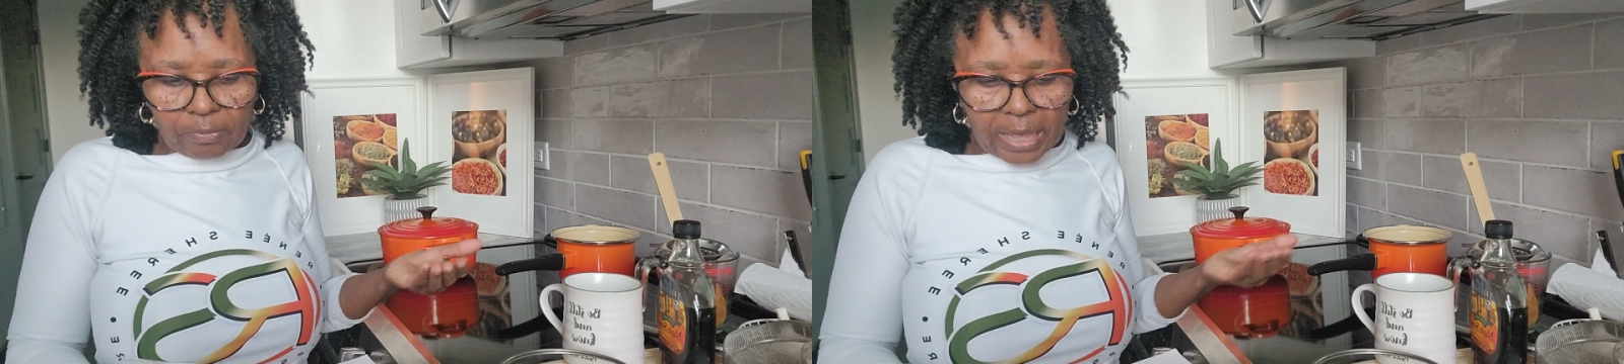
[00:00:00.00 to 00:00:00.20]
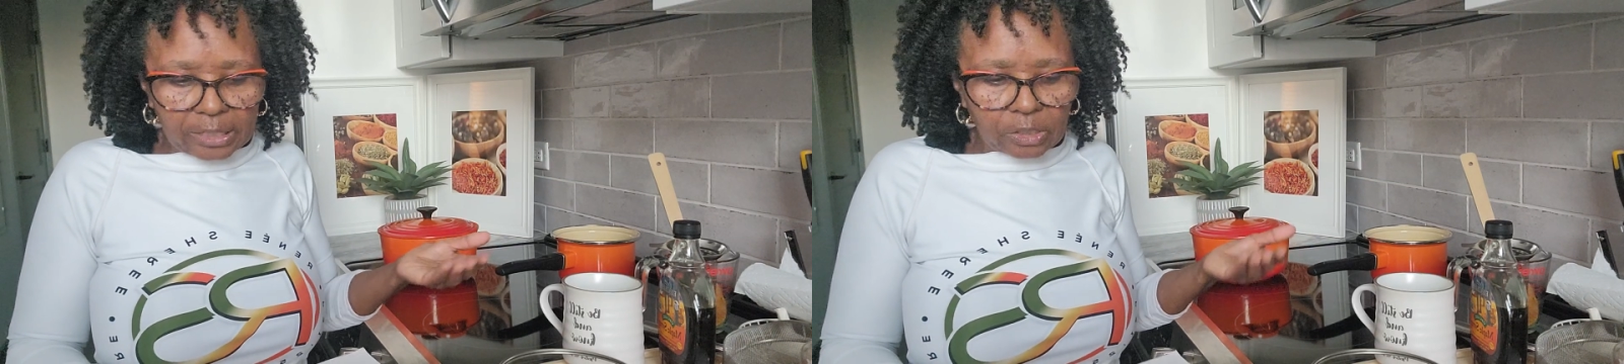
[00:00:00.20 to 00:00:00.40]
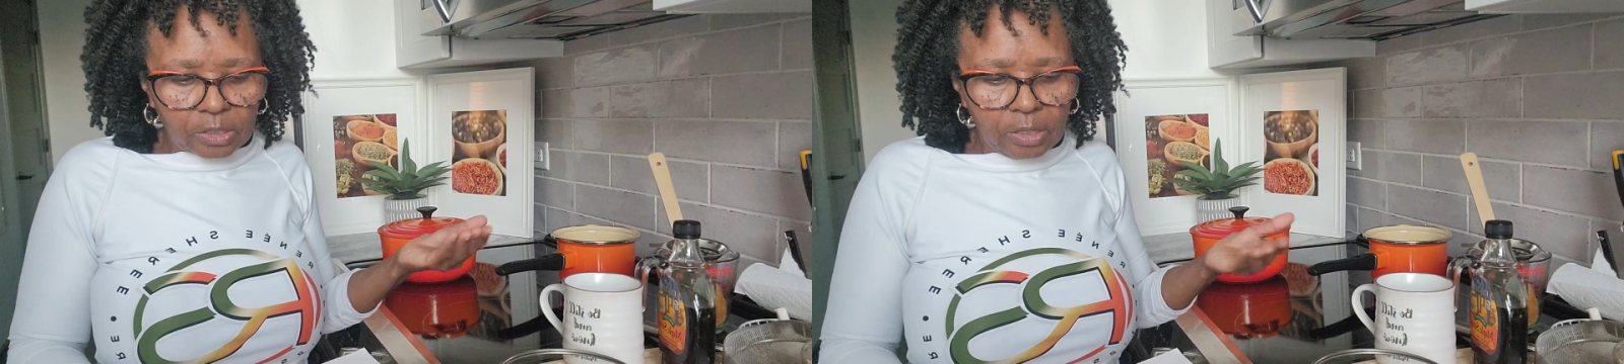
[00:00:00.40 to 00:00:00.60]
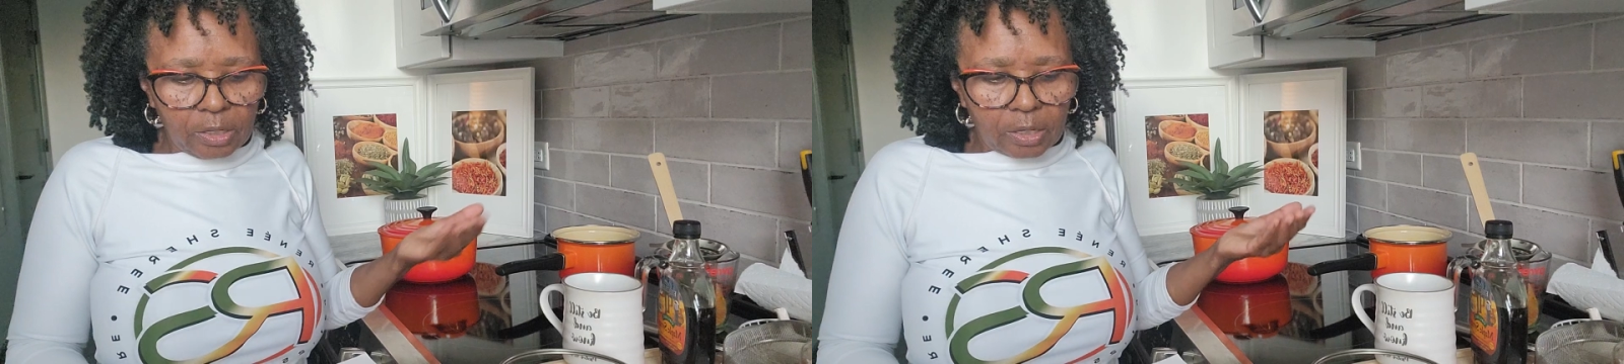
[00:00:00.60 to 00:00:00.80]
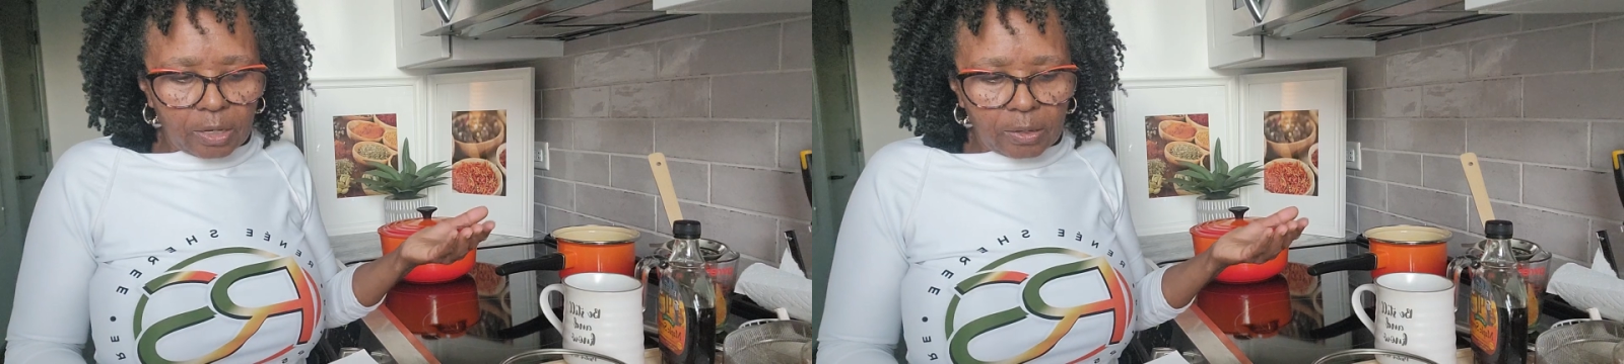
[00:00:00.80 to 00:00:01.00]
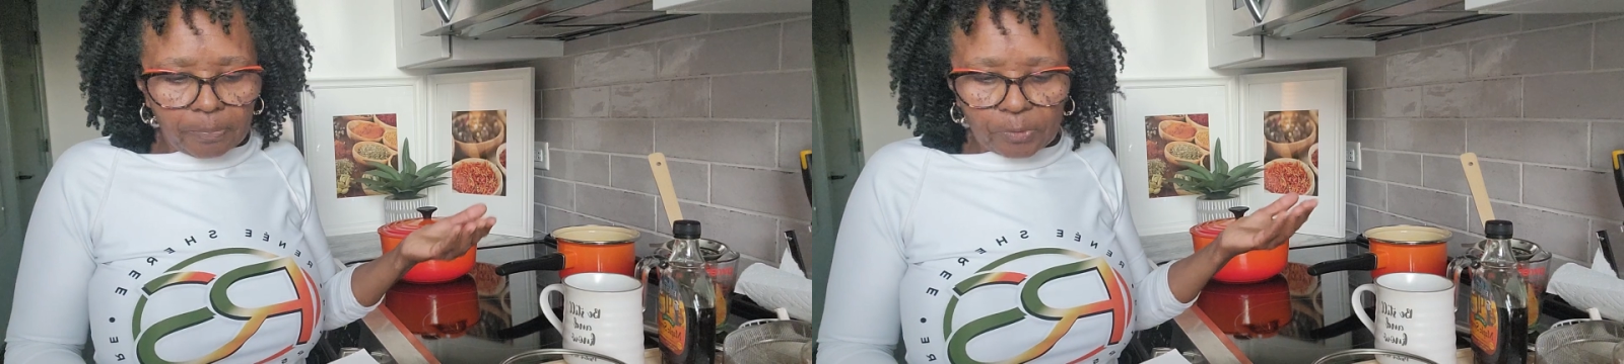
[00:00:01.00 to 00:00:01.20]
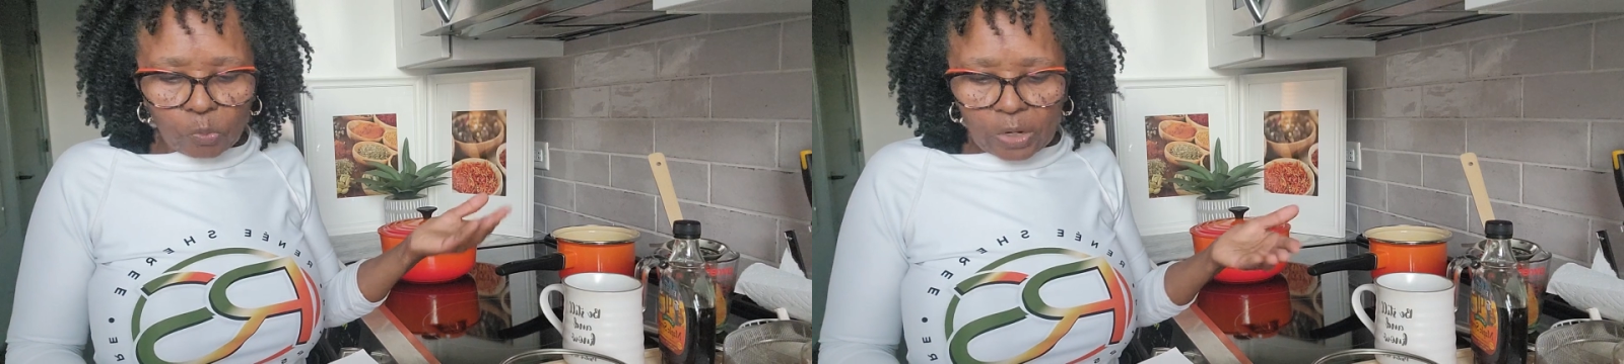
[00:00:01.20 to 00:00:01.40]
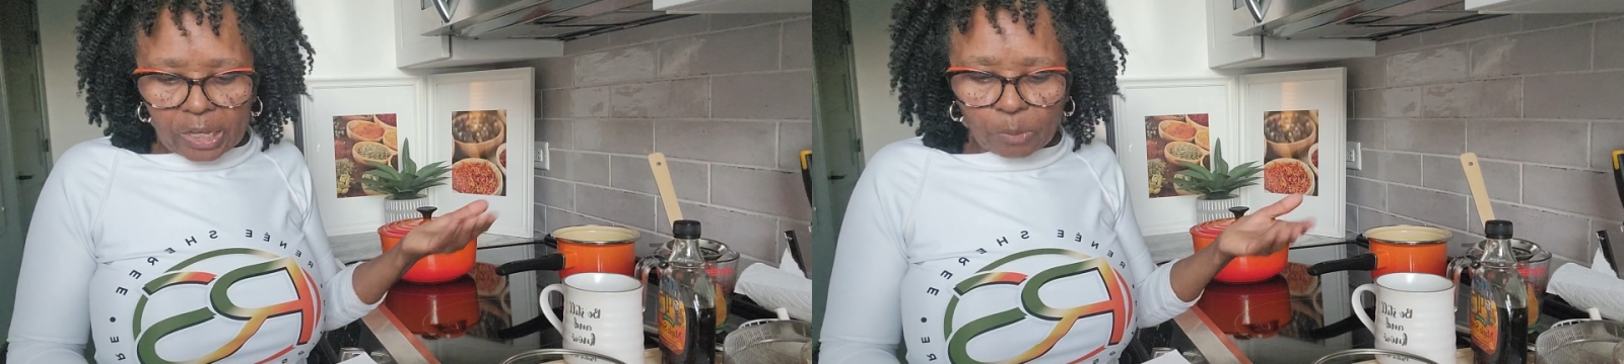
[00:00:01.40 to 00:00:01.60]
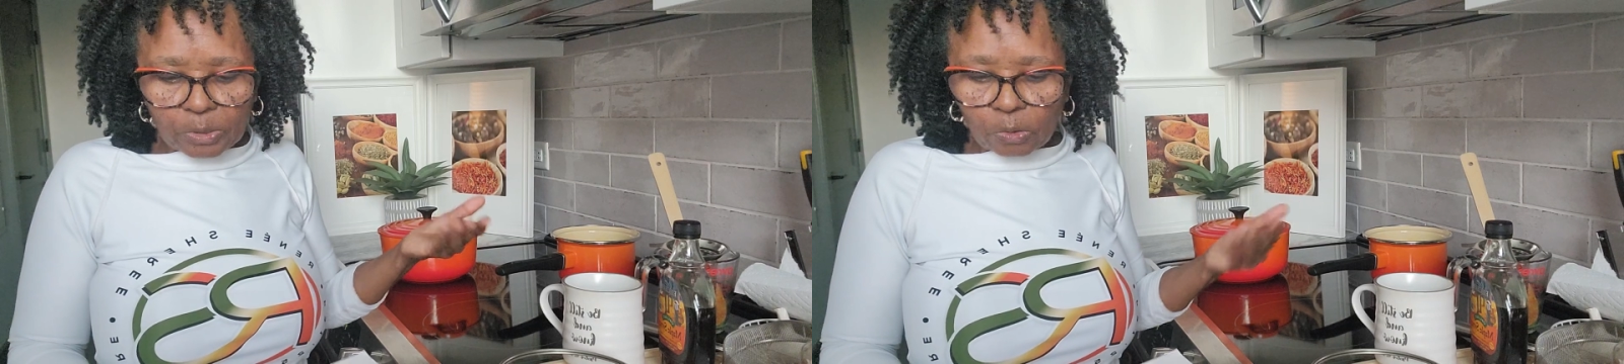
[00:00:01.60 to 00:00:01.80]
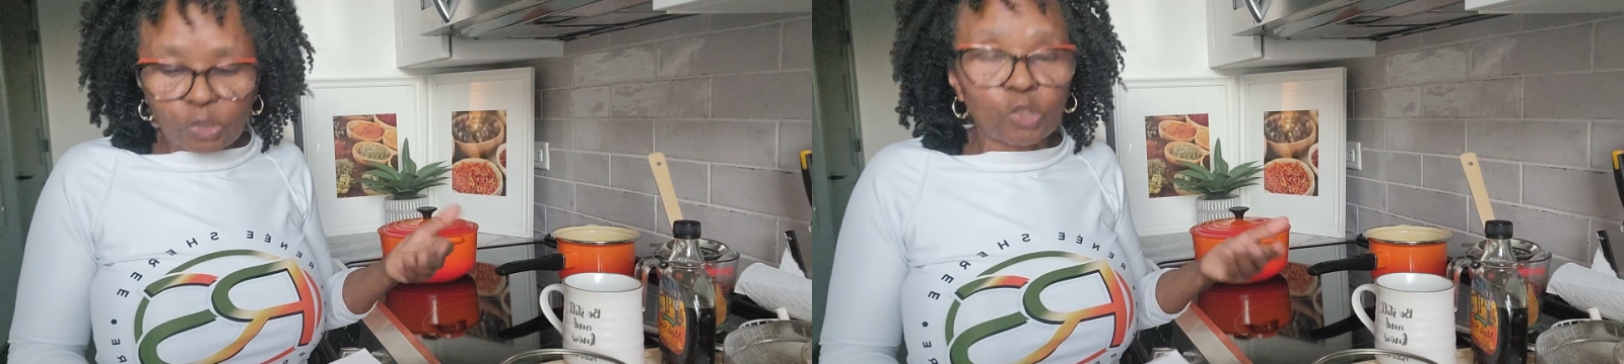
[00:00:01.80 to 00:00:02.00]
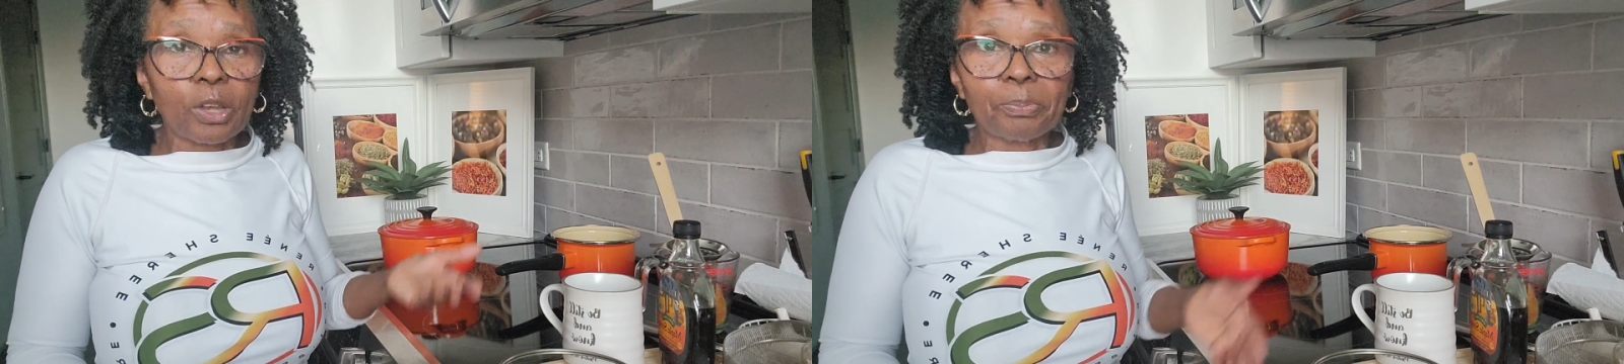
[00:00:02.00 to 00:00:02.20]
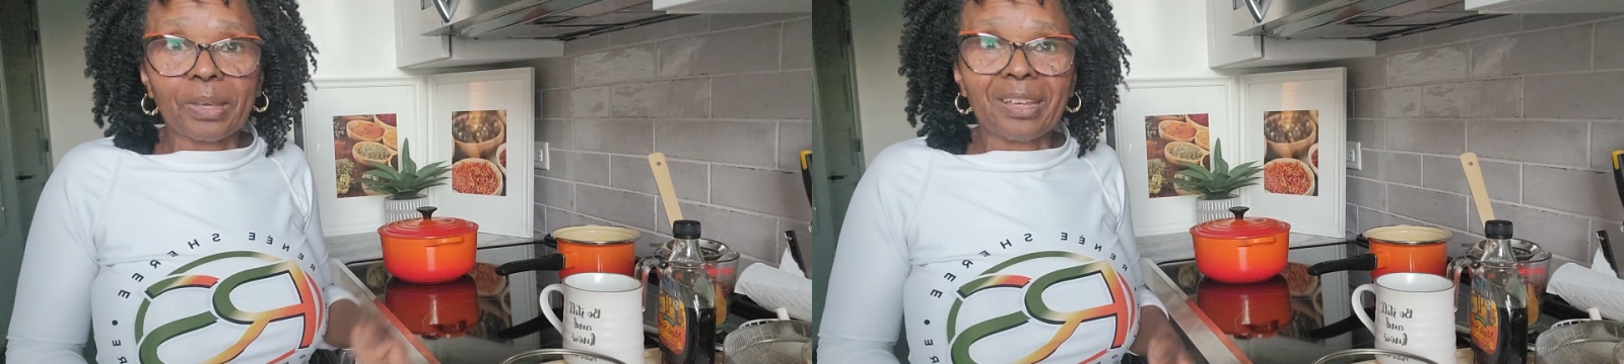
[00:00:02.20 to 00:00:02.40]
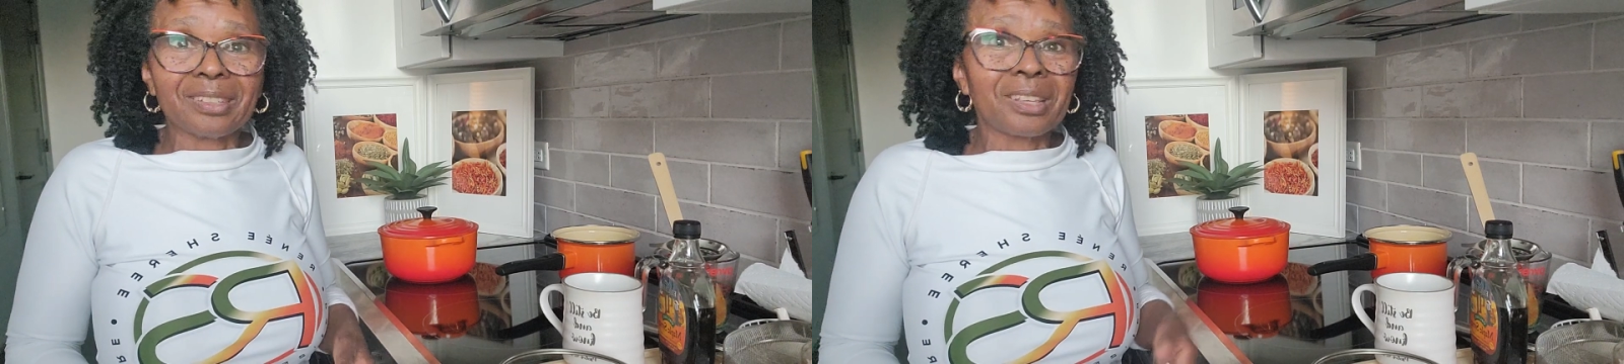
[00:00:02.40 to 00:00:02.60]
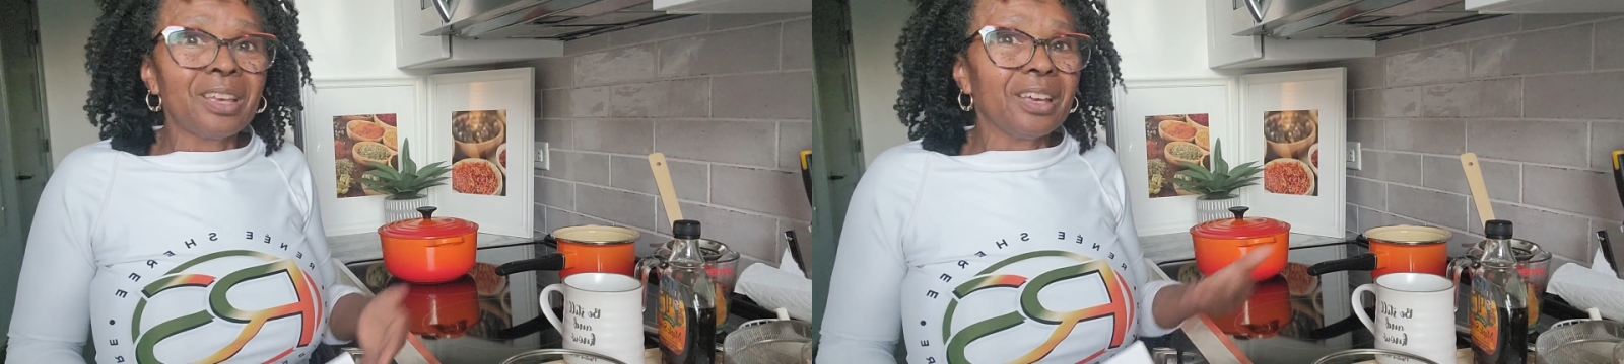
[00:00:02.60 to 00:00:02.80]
That's what helps those joint pains.